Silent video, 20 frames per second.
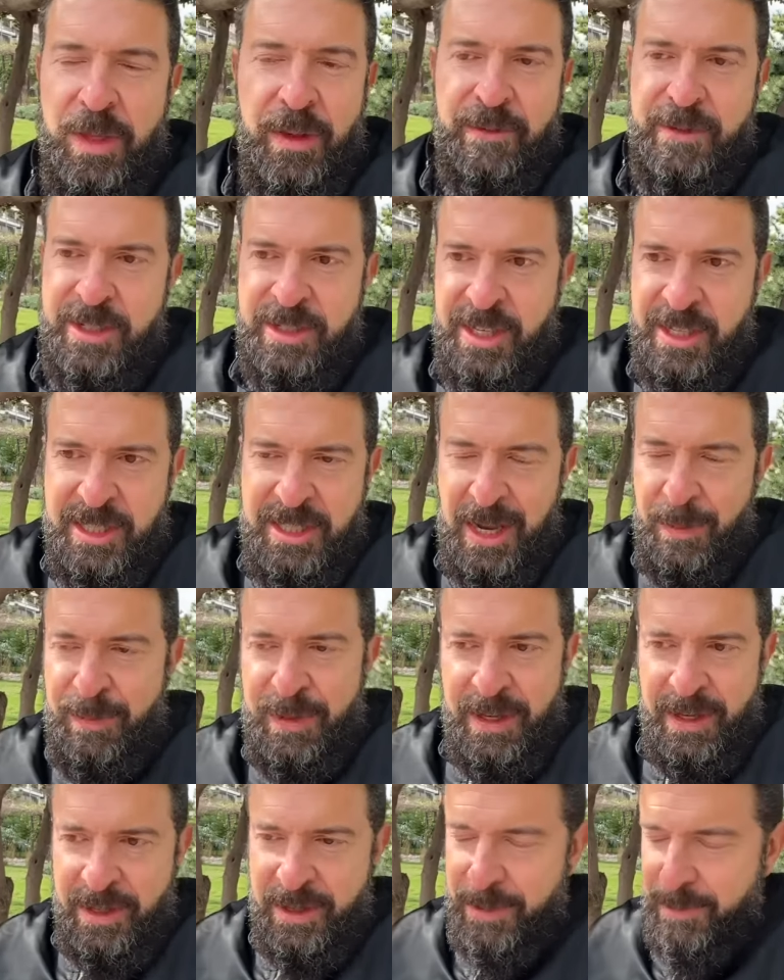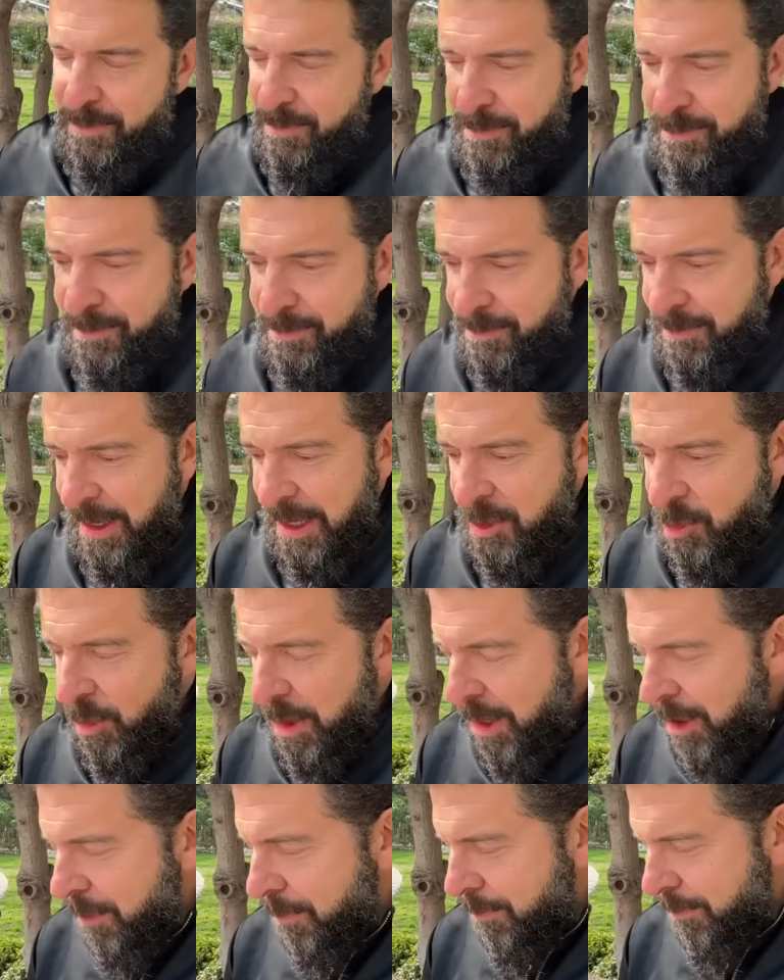They've just accepted it as
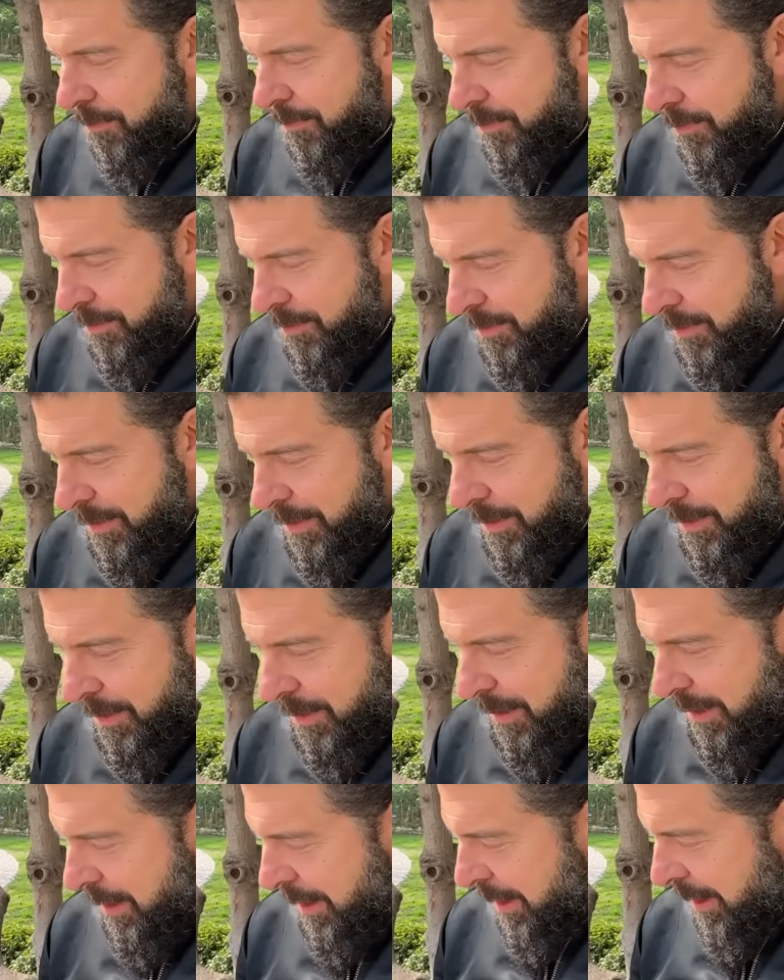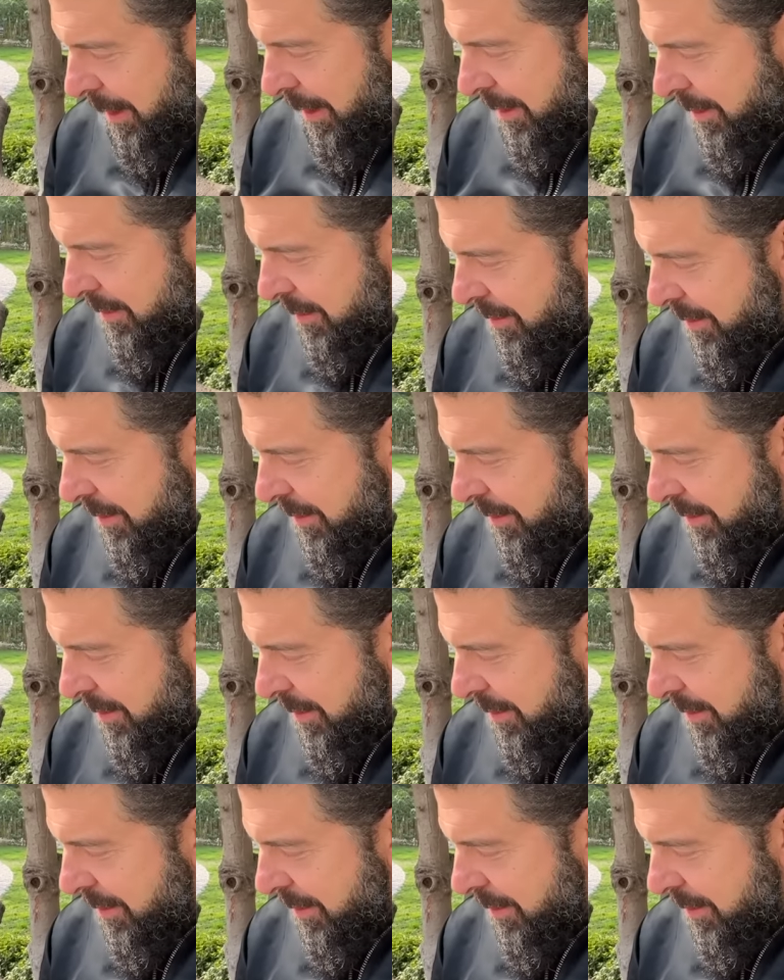well. And